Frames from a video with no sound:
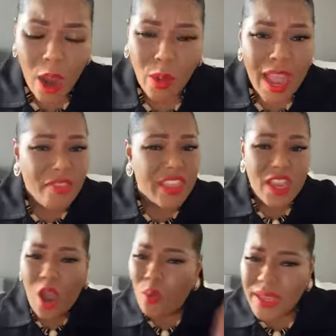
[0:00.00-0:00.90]
the
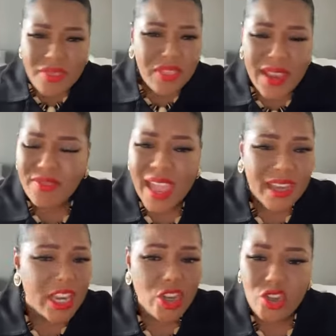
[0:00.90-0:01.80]
only thing that can
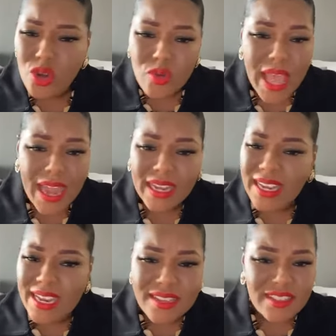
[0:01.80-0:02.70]
do that
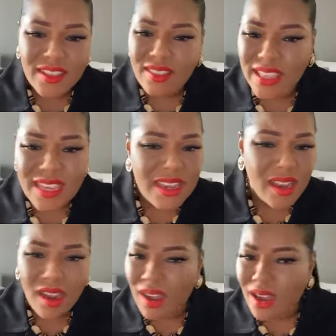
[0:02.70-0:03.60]
is the
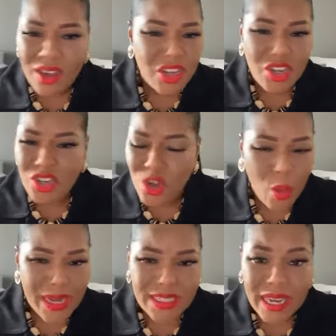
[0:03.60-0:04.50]

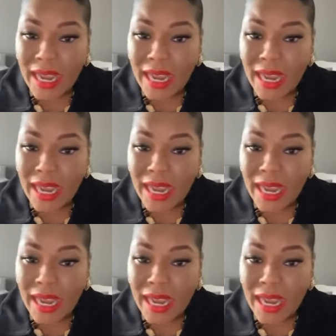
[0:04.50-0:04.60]
anointing.